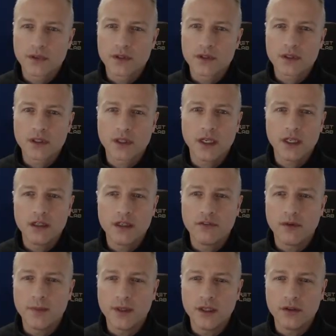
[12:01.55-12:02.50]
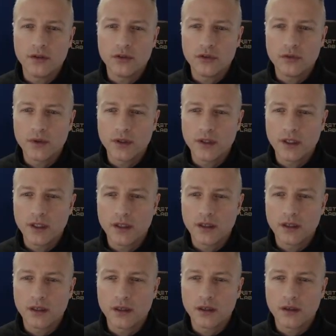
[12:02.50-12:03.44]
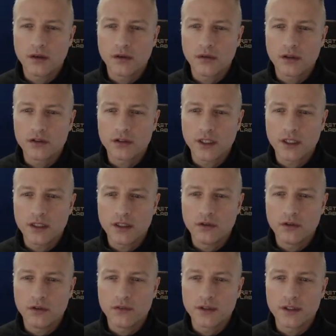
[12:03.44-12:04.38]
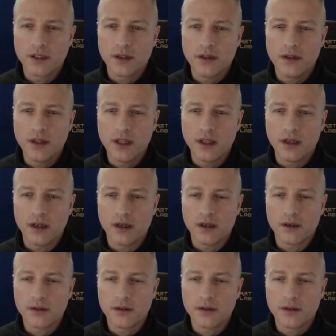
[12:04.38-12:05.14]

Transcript: Kind of a main road. We're here. So I need to go over to there.